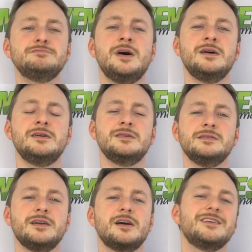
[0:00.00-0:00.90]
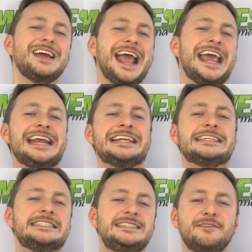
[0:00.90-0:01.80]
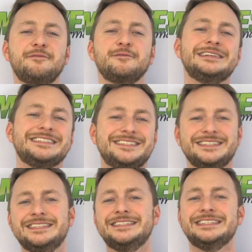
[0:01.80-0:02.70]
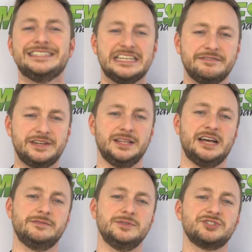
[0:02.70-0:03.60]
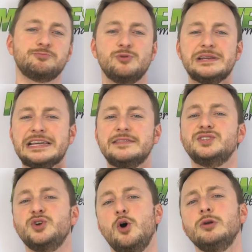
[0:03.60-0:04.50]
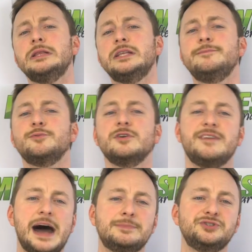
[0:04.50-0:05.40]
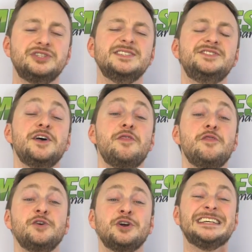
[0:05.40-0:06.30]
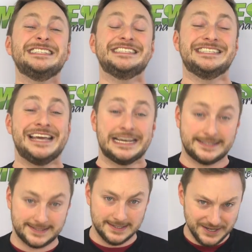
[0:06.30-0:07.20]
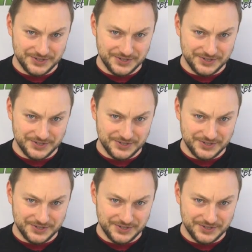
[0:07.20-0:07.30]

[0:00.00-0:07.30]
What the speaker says: mode, there are 8 different sensitivity levels, bringing the total number of options to 36.